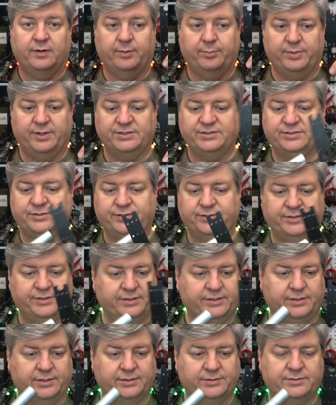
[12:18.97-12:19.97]
a bunch of
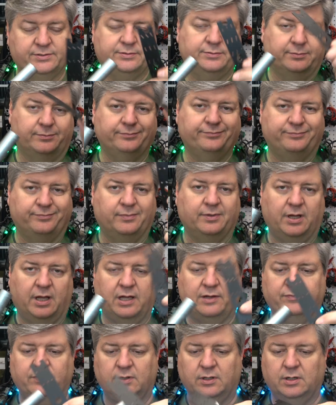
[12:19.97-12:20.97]
this. I
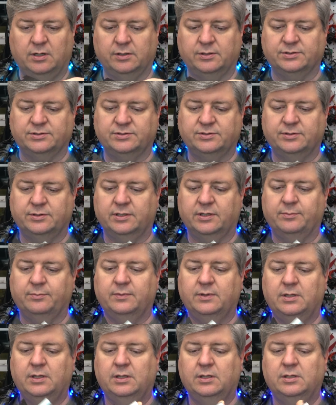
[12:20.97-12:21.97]
have a longer strip.